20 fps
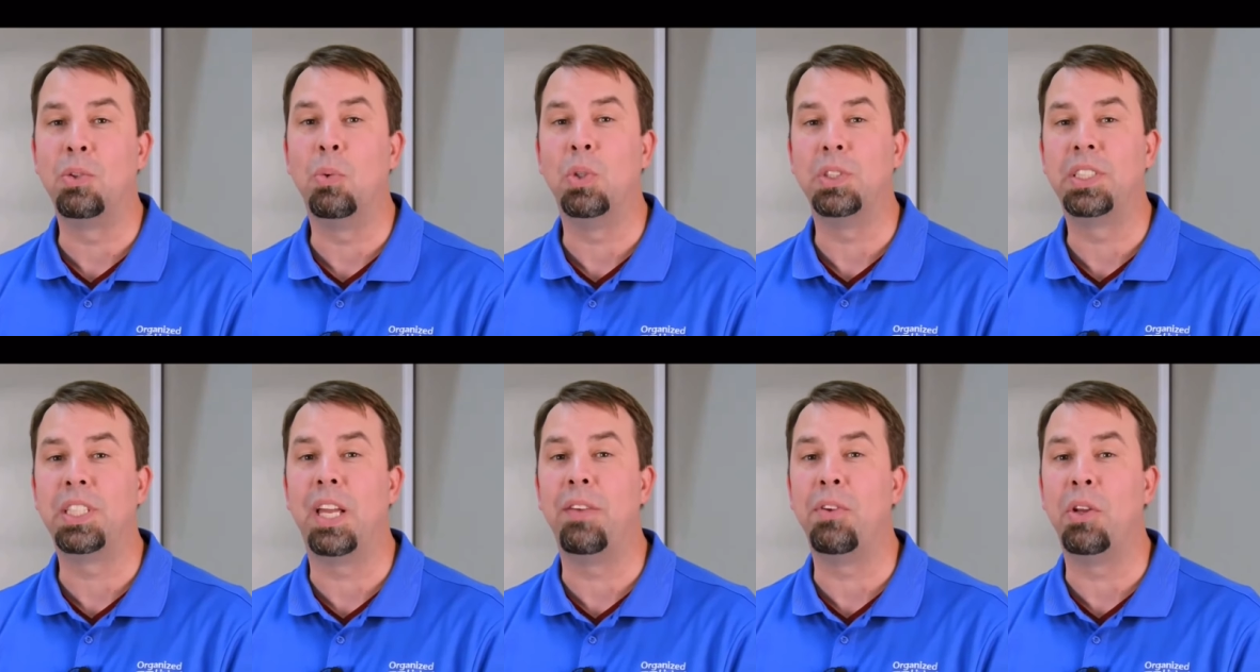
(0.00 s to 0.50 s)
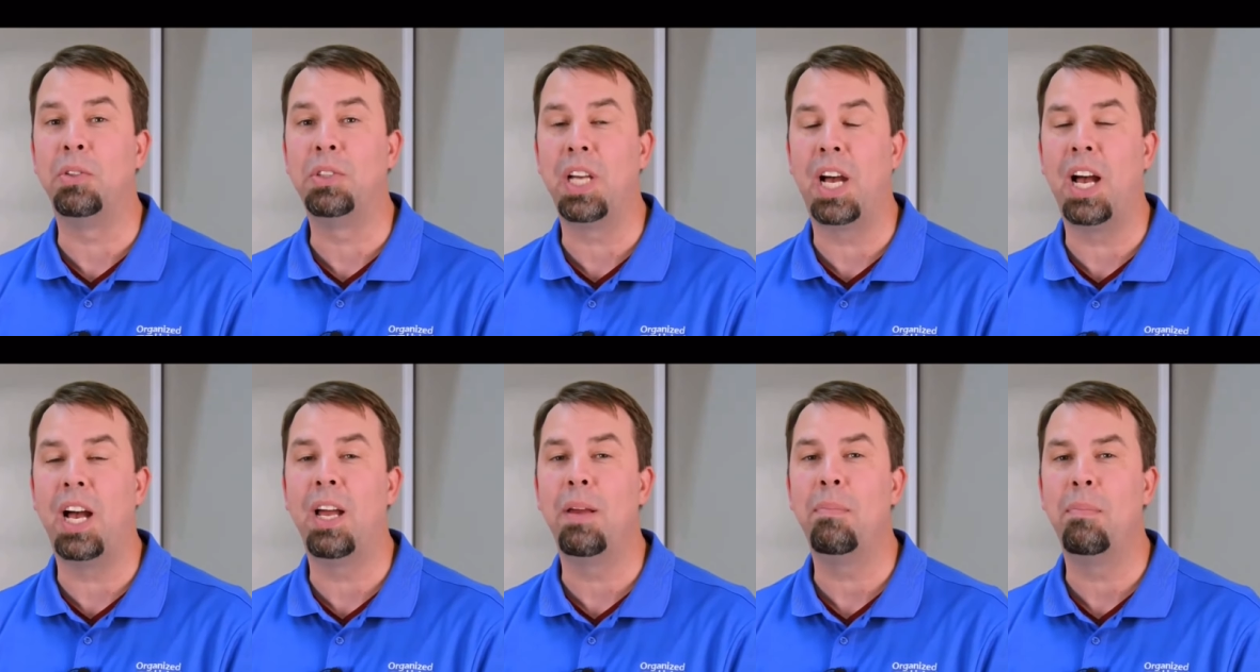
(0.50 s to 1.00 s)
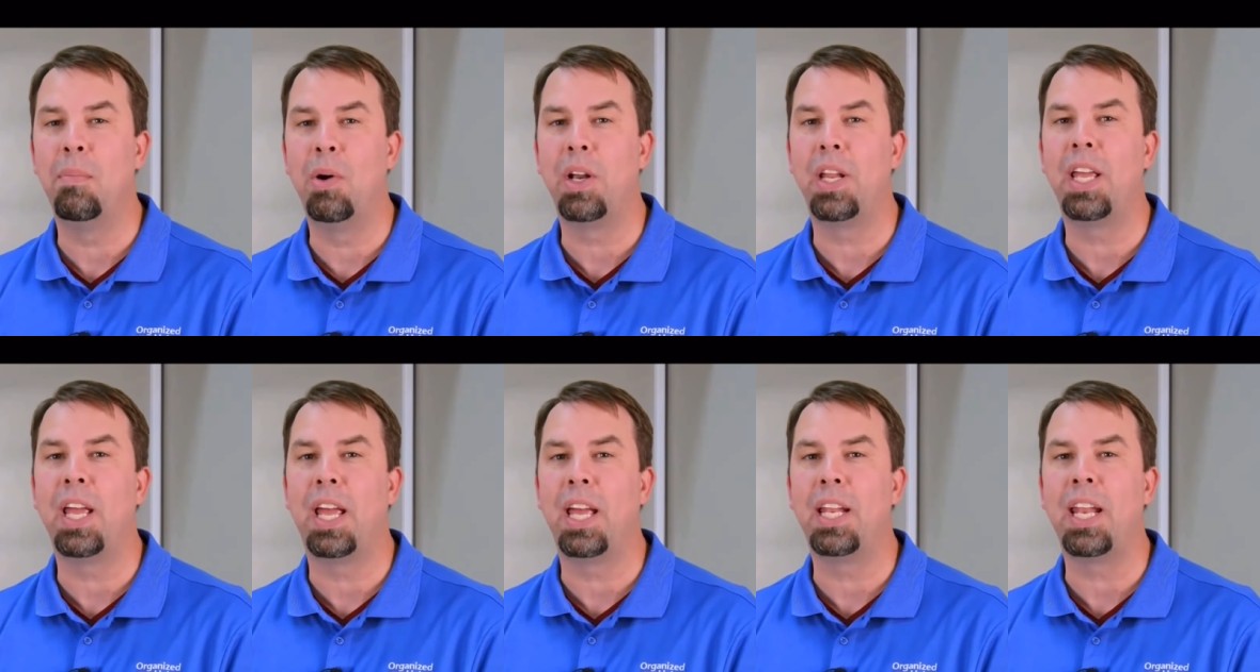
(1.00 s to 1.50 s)
will save you time,
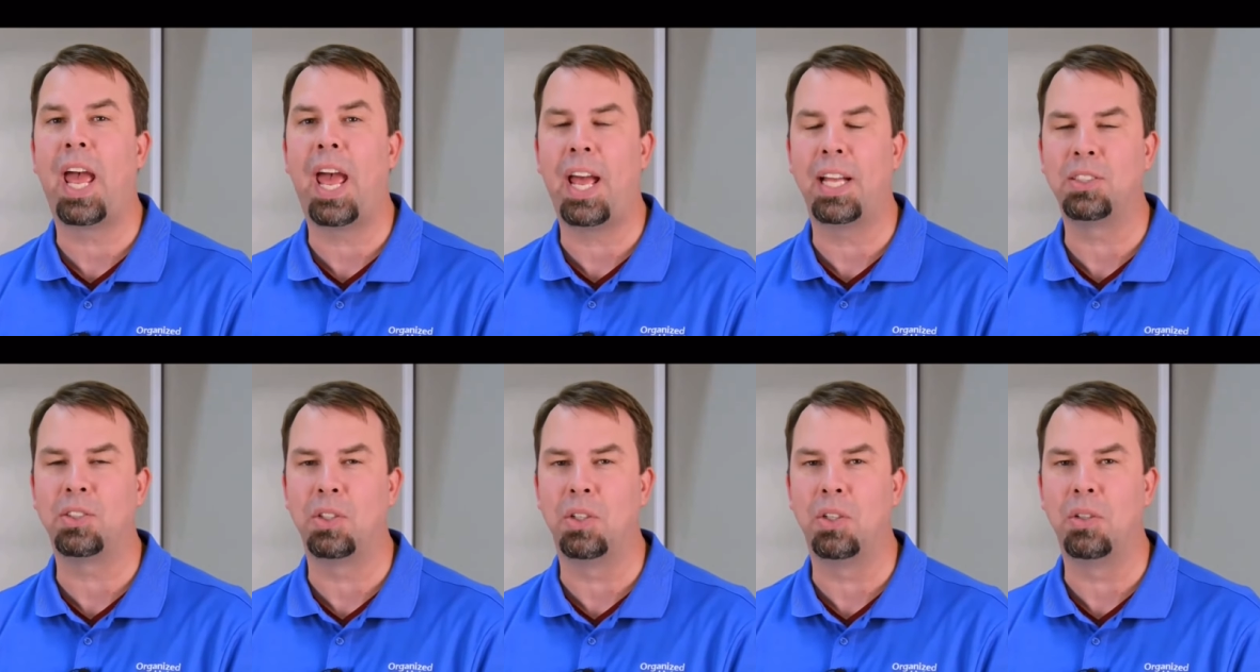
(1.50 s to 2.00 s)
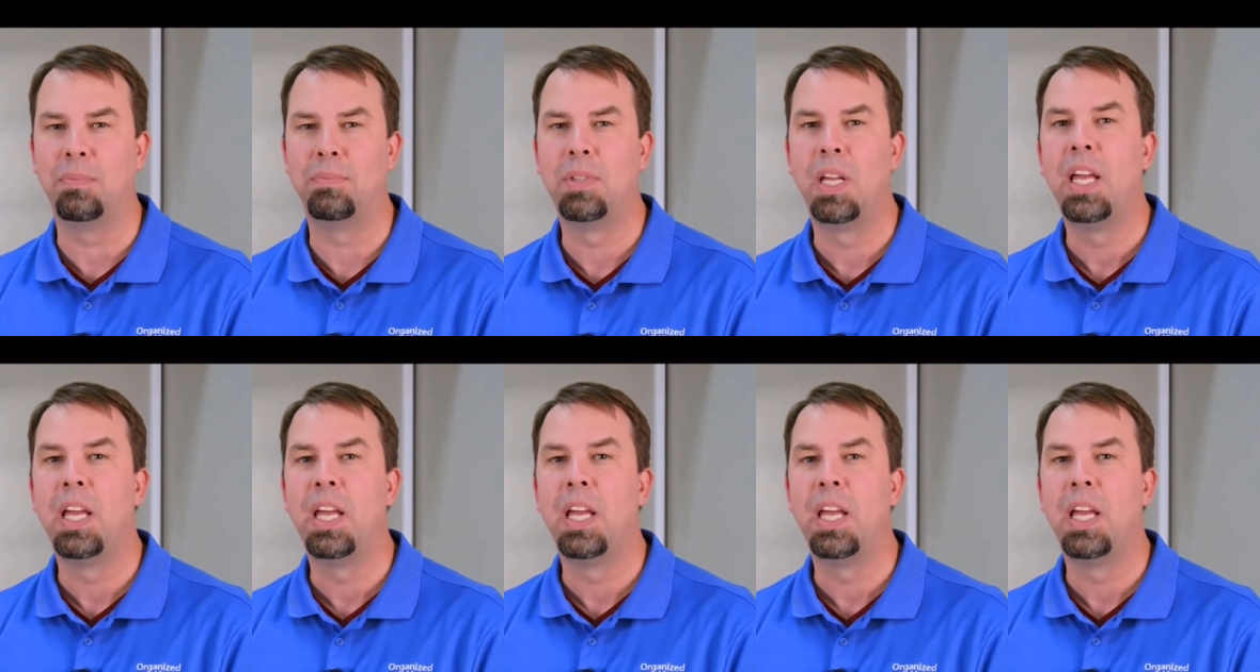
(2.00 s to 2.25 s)
money, and hassle.